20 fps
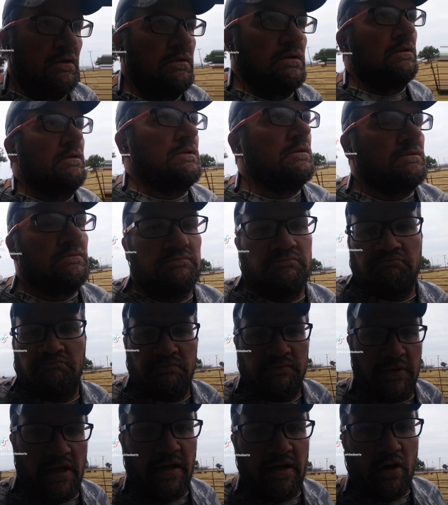They think that they
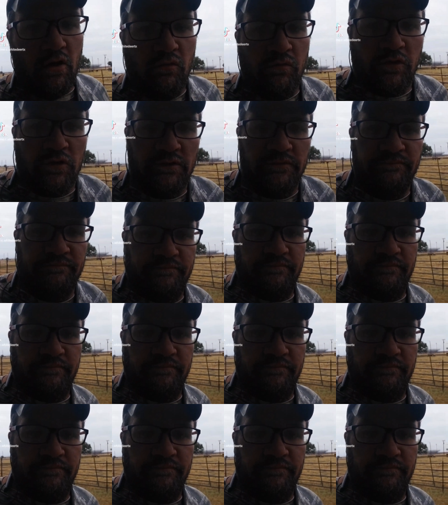run the world.